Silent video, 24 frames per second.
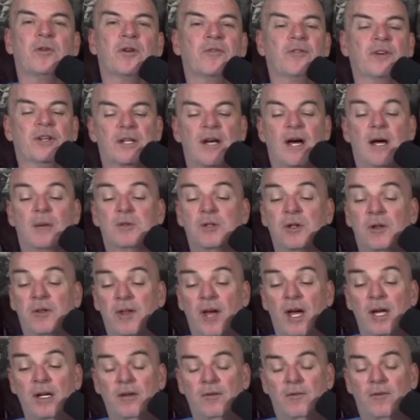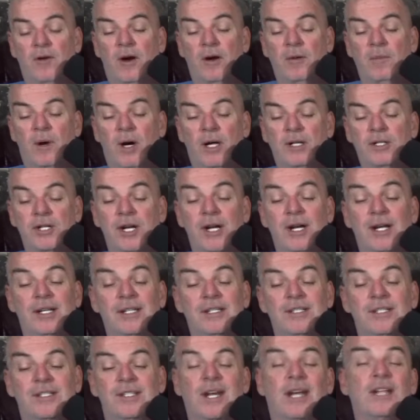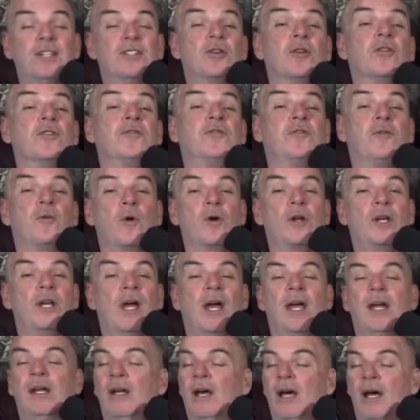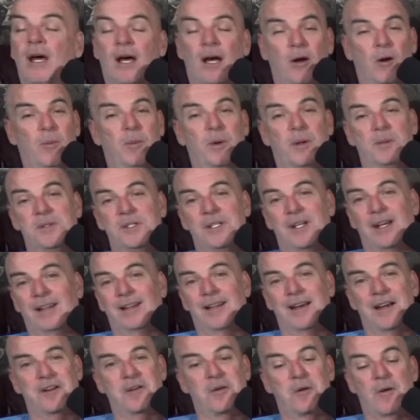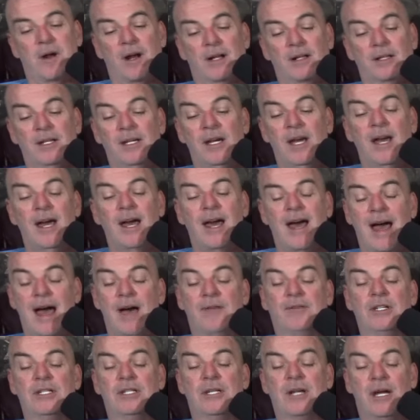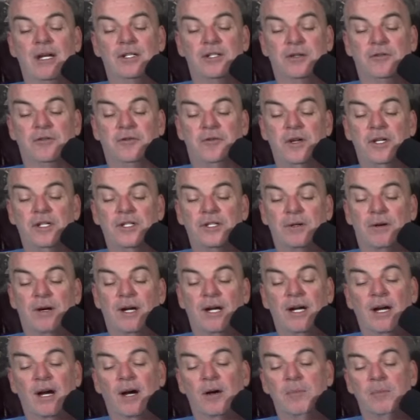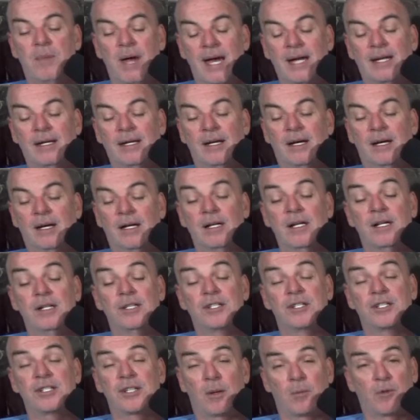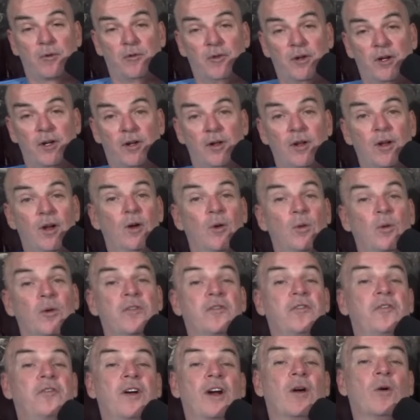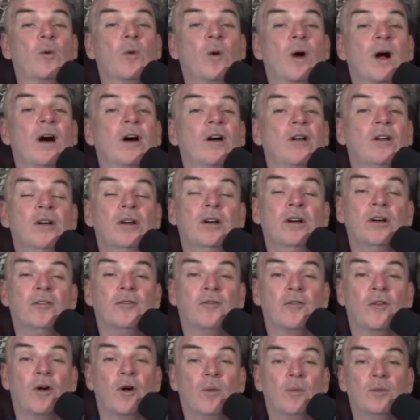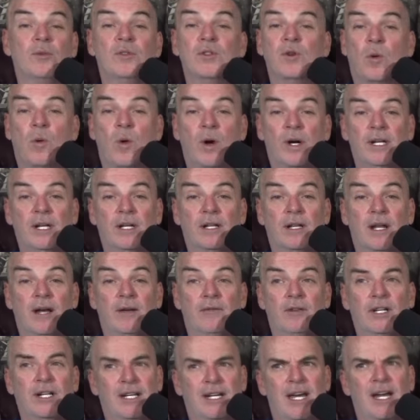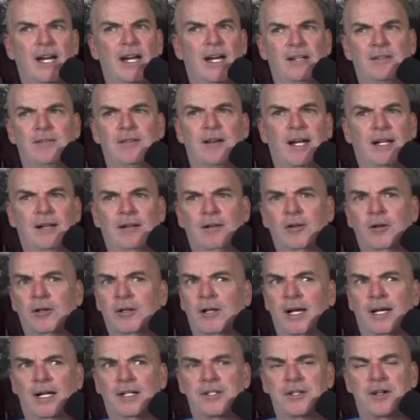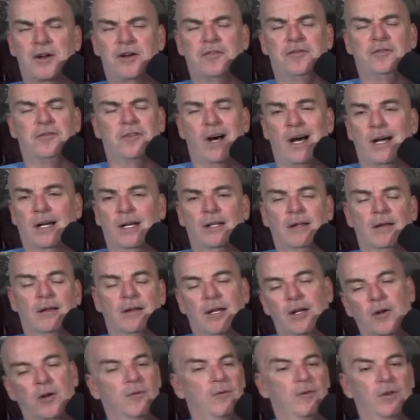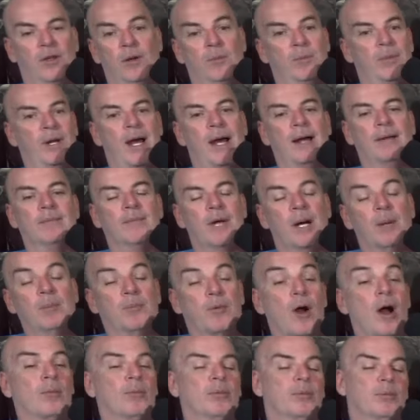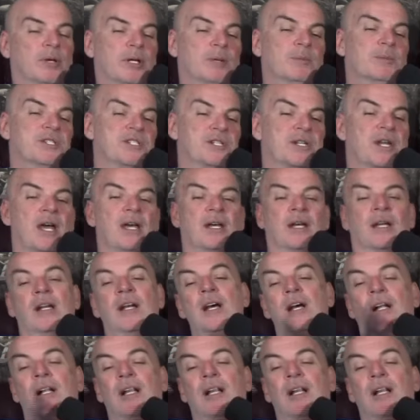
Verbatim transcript: perfect time. So thank you very much, Zetor forty-eight. I hope I'm saying that correctly. Avantasia featuring Amanda Somerville with Farewell from twenty eleven. Again, I, I look like I saw a Wacken thing over there, but I, I'm probably mistaken.